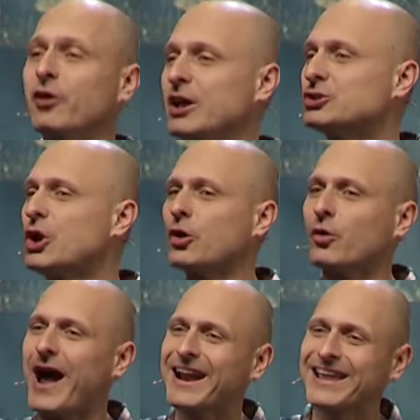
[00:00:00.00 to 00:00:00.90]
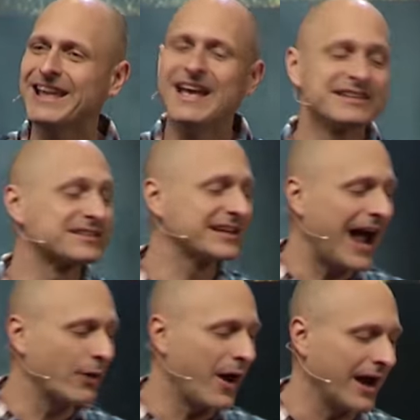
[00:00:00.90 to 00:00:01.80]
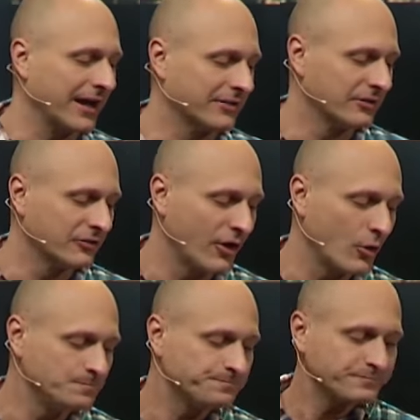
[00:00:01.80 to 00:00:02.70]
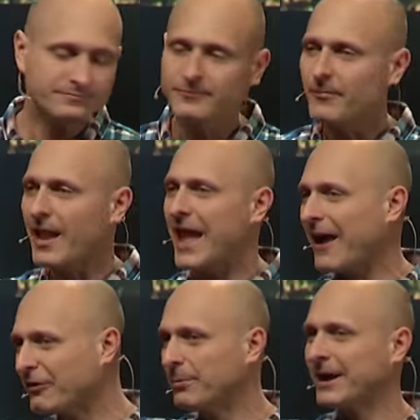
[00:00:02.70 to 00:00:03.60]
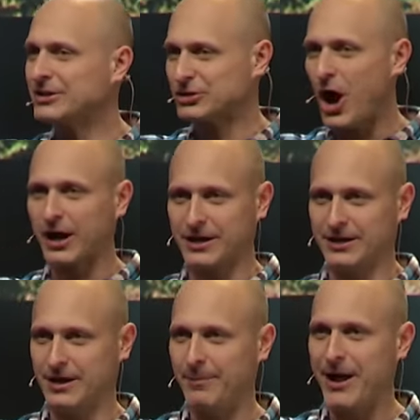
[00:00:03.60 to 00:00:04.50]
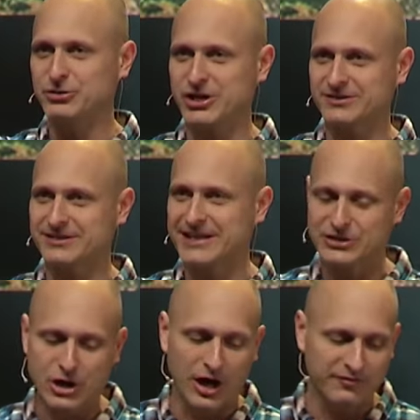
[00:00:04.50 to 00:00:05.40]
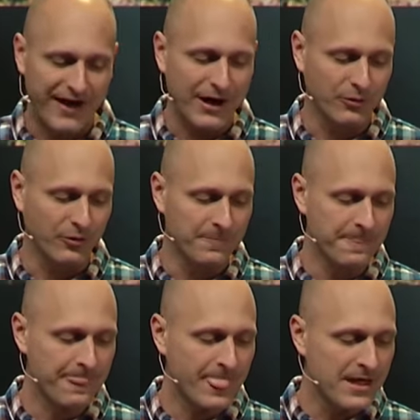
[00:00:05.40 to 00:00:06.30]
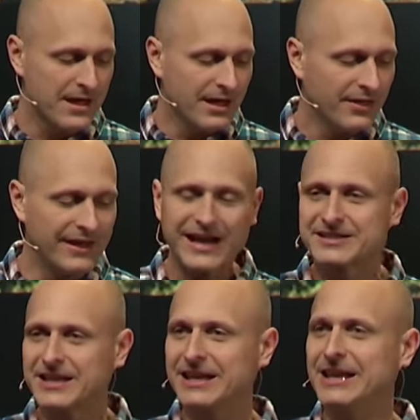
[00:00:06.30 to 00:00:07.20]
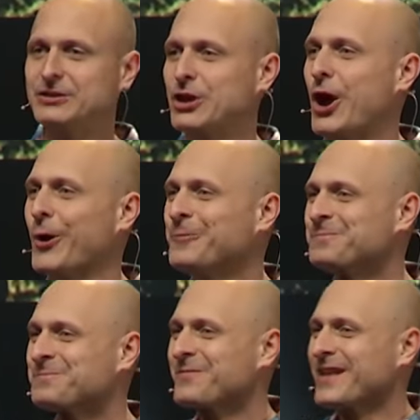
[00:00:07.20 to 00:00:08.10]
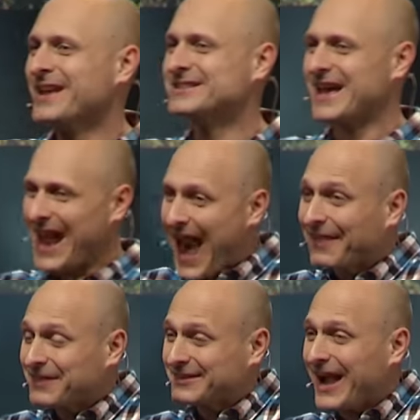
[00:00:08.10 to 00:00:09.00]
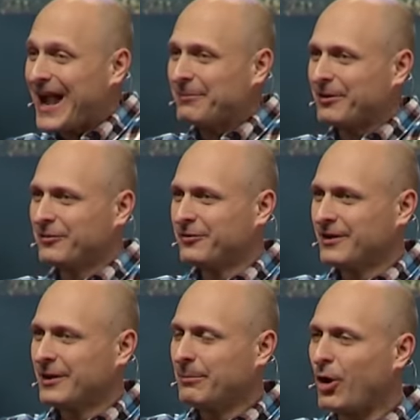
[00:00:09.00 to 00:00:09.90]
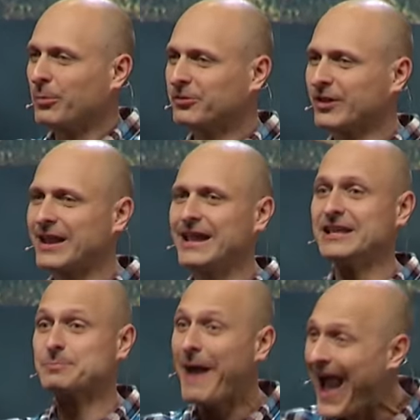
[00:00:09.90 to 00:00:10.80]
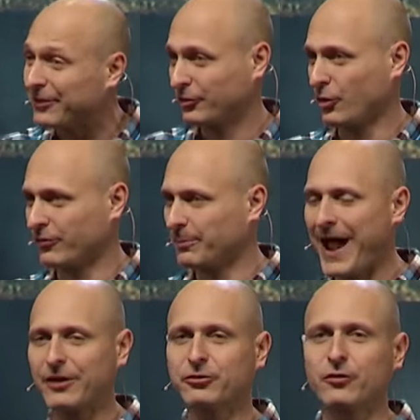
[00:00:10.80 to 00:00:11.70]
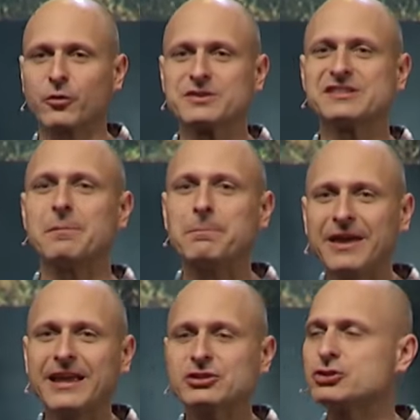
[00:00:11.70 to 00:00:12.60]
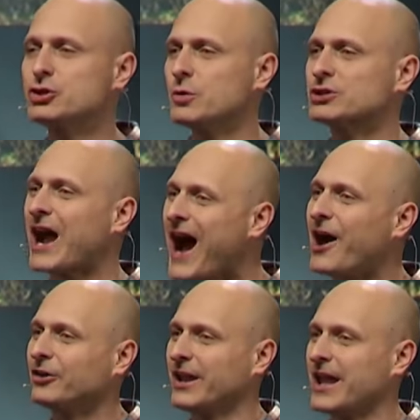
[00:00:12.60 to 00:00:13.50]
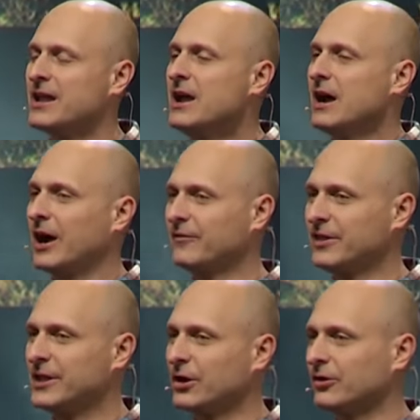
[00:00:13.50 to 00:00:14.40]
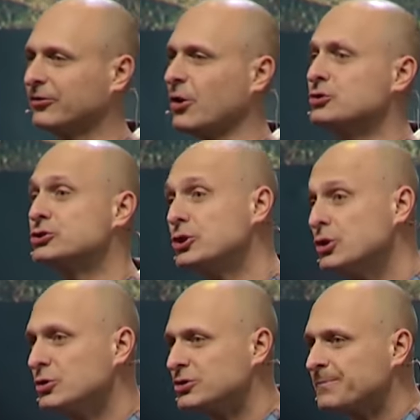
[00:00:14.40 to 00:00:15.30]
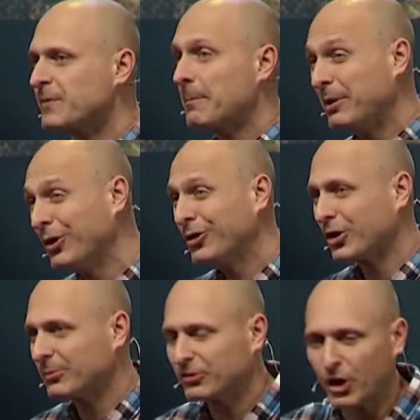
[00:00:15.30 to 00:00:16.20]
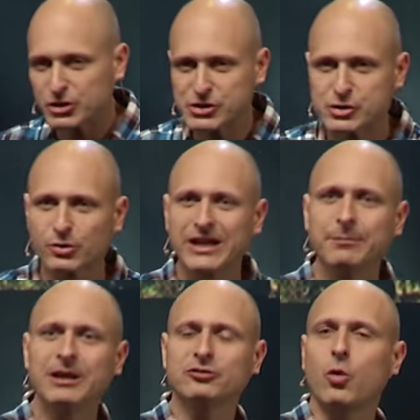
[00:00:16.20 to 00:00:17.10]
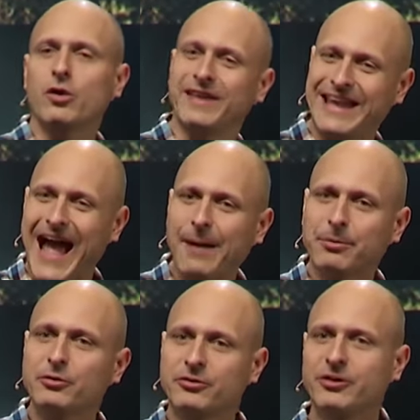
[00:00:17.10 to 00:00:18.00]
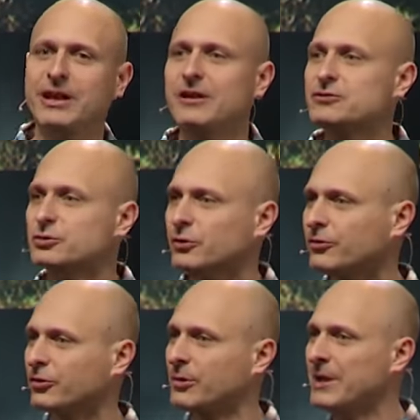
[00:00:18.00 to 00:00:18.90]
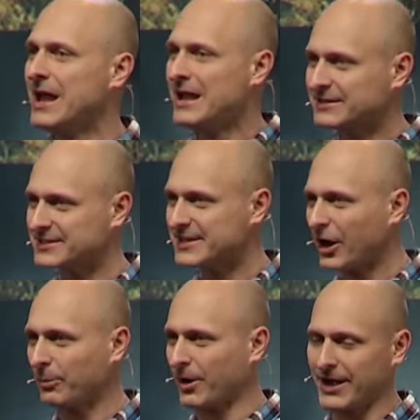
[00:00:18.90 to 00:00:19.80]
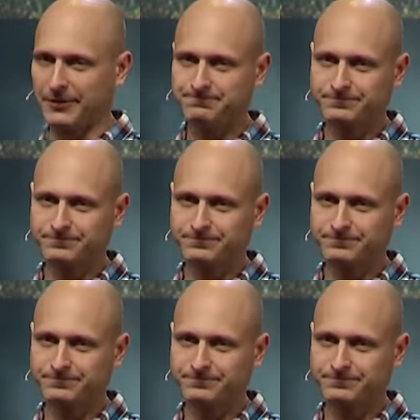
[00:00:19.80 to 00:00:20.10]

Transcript: His notoriety skyrockets. And so everybody is talking about Jesus. He's gone viral. The next thing you need to know is that at the time of Palm Sunday, it's Passover. Passover was the biggest Jewish holiday of the year, and so Jews, pilgrims, are streaming toward the capital city of Jerusalem to celebrate it.